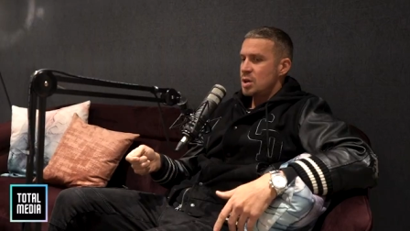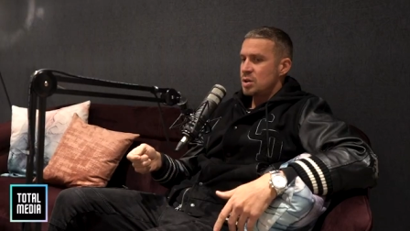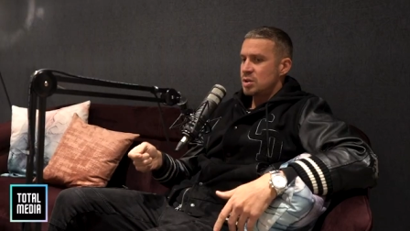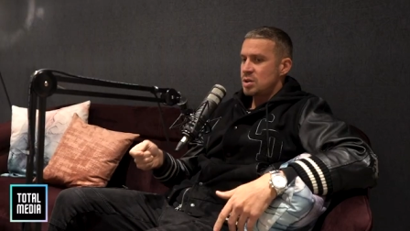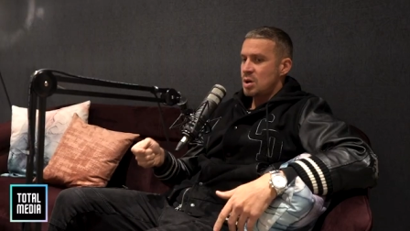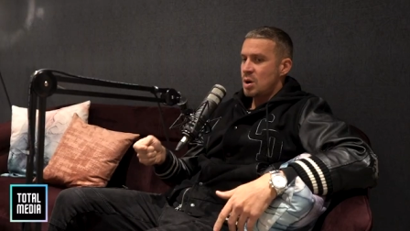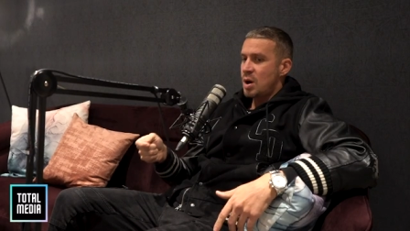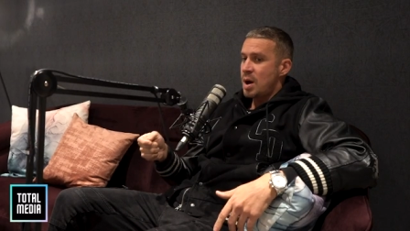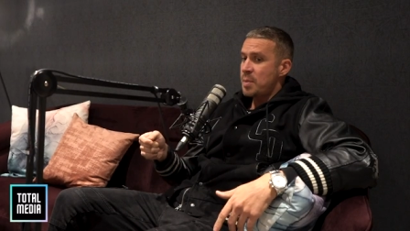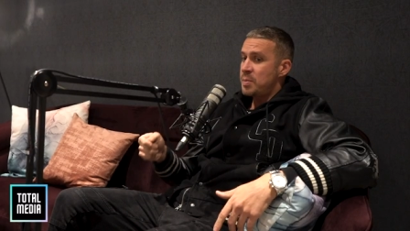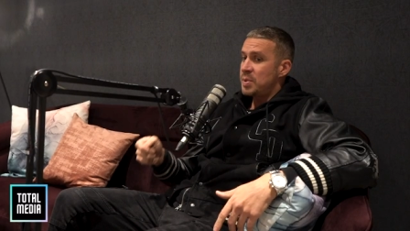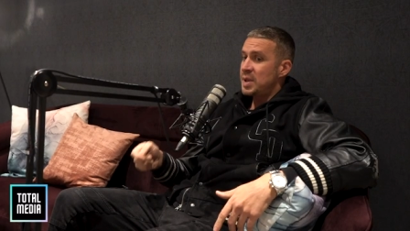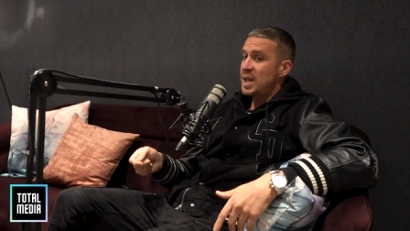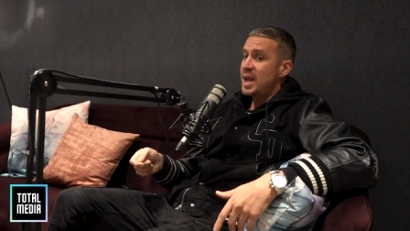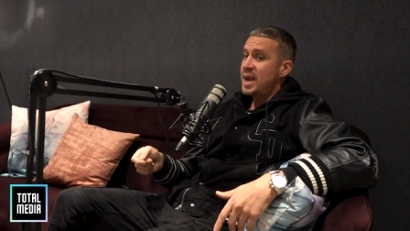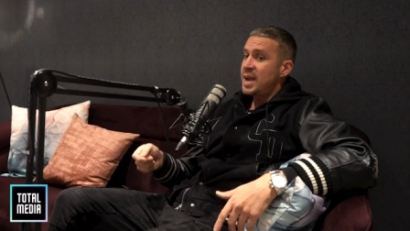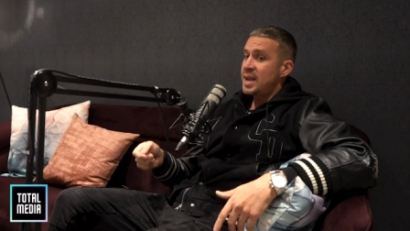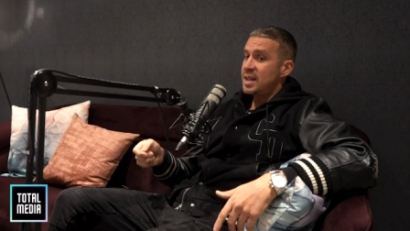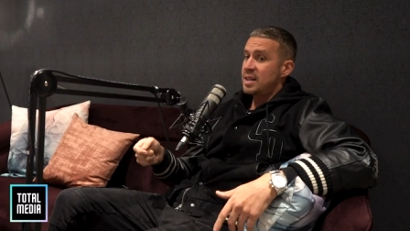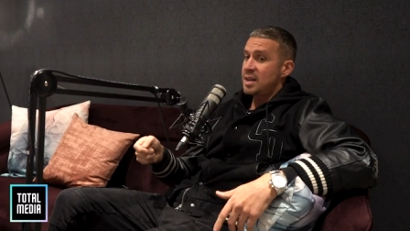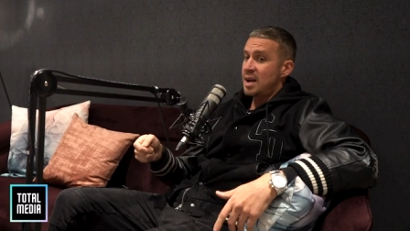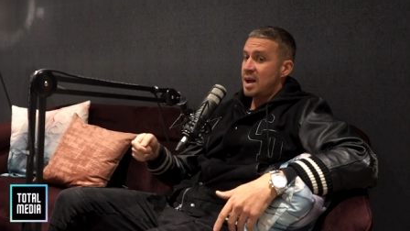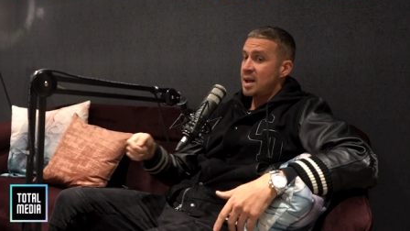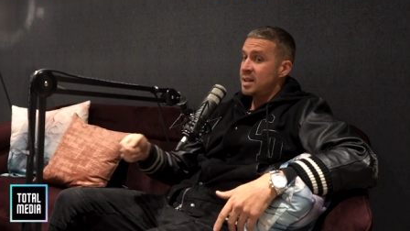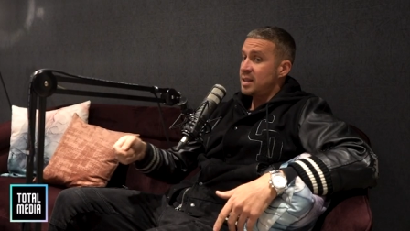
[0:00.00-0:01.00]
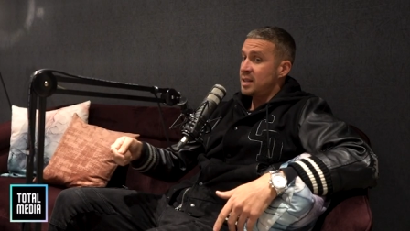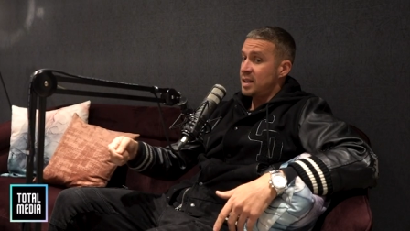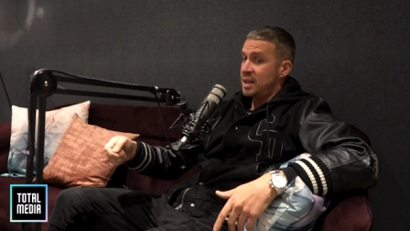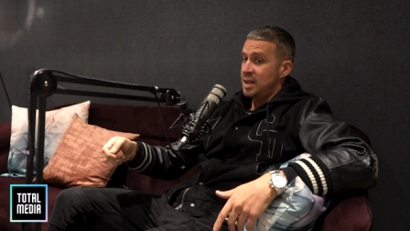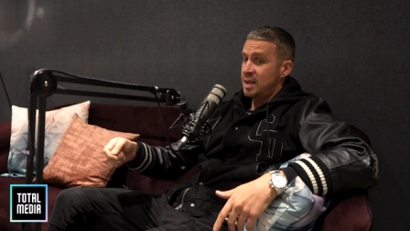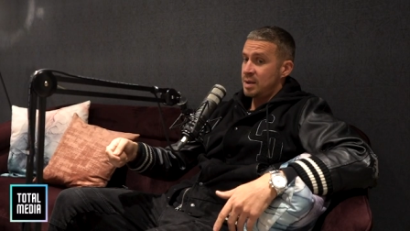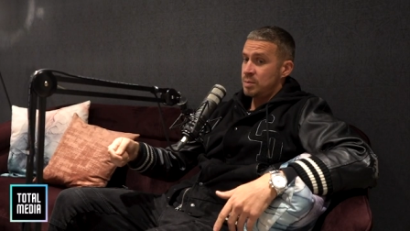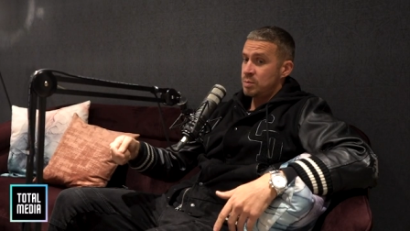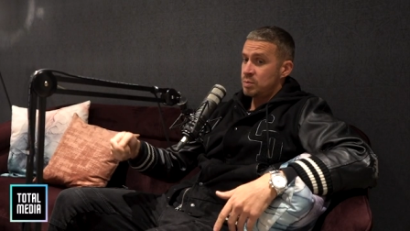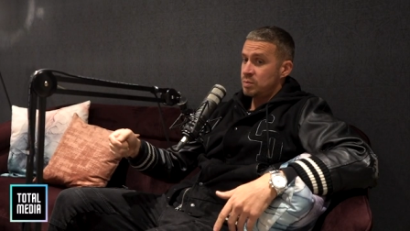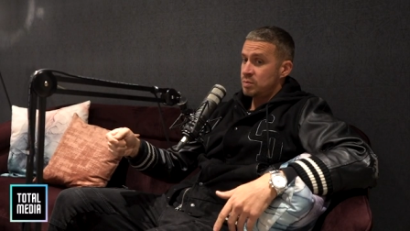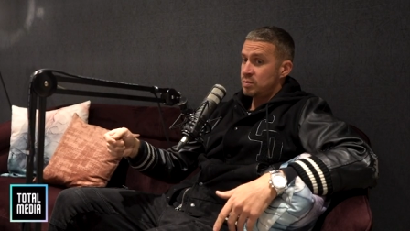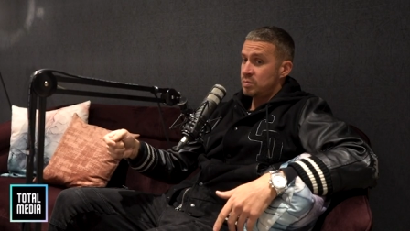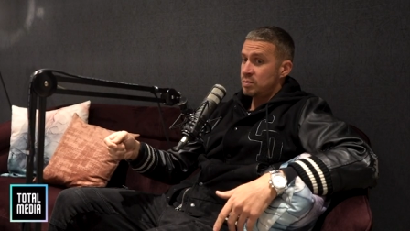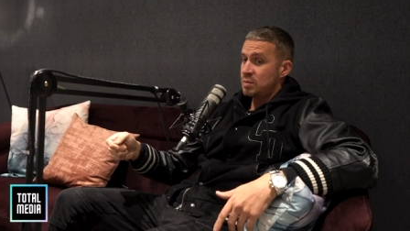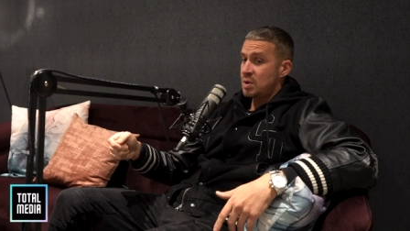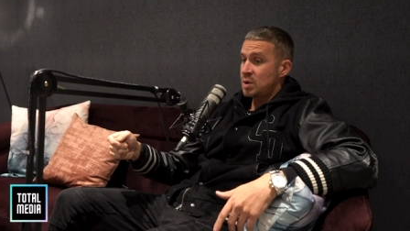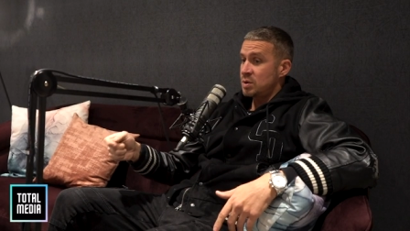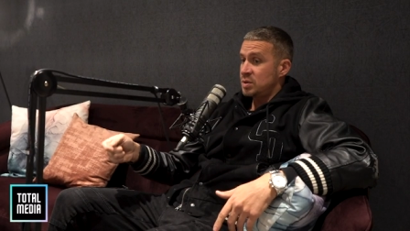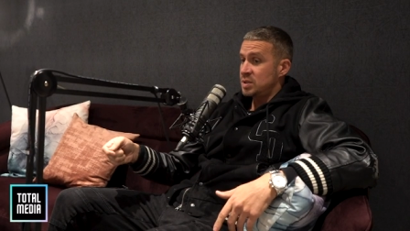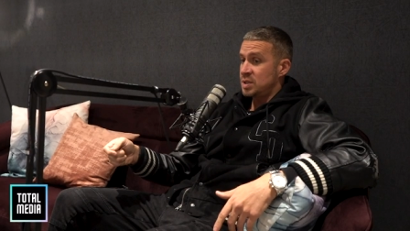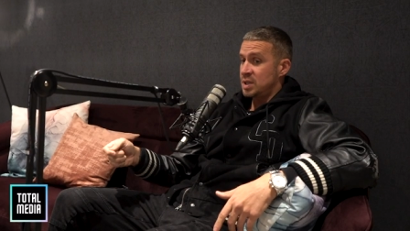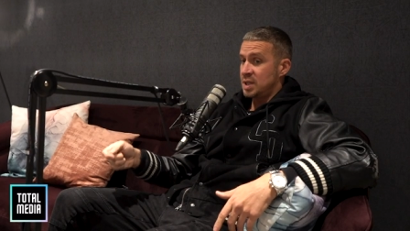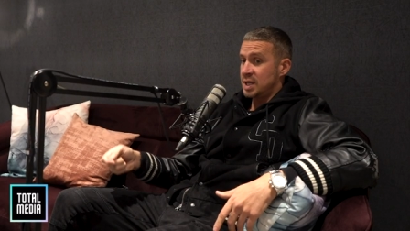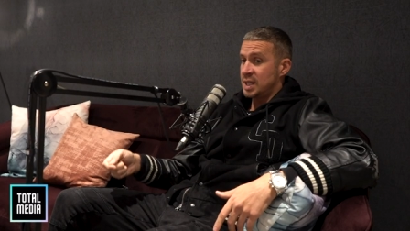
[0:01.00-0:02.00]
So I played under him
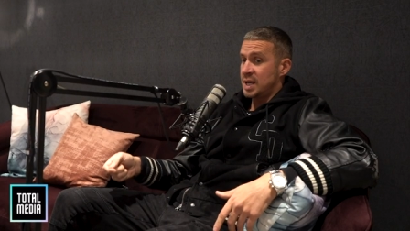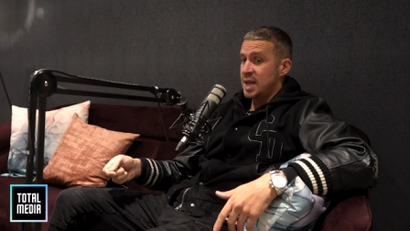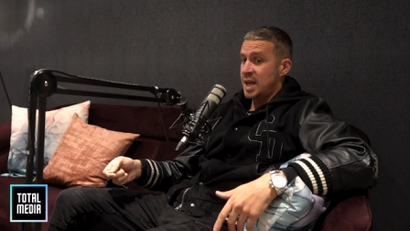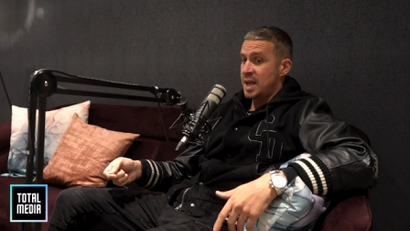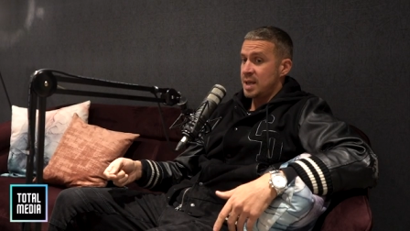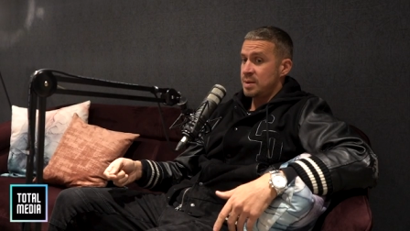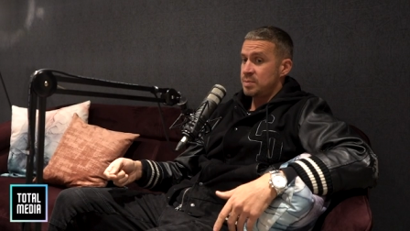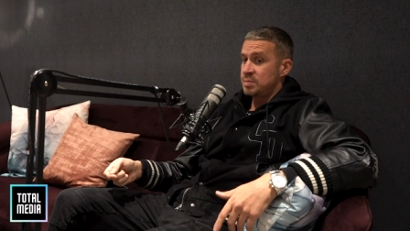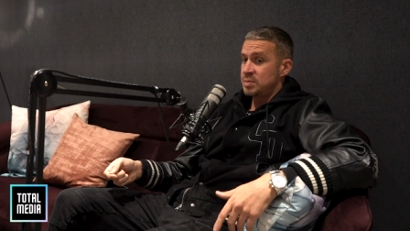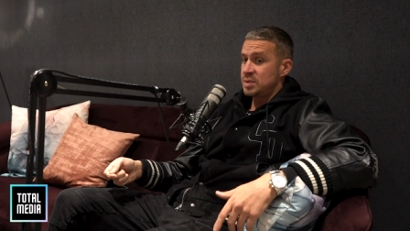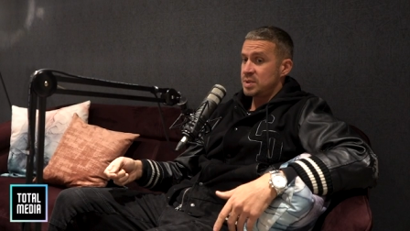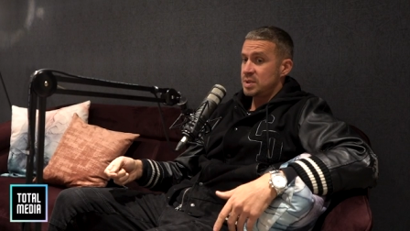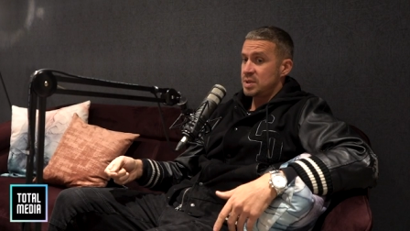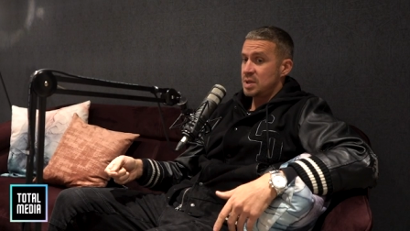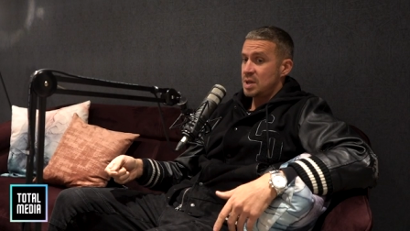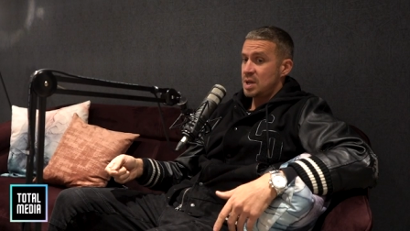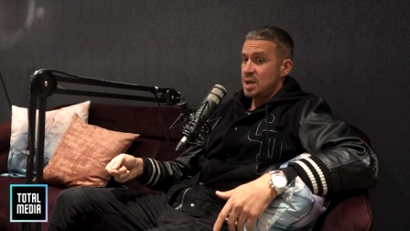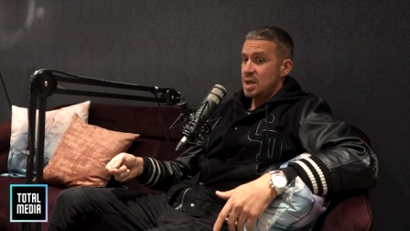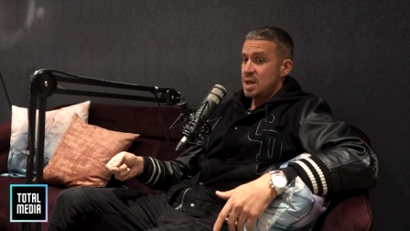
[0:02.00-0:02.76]
most of the games,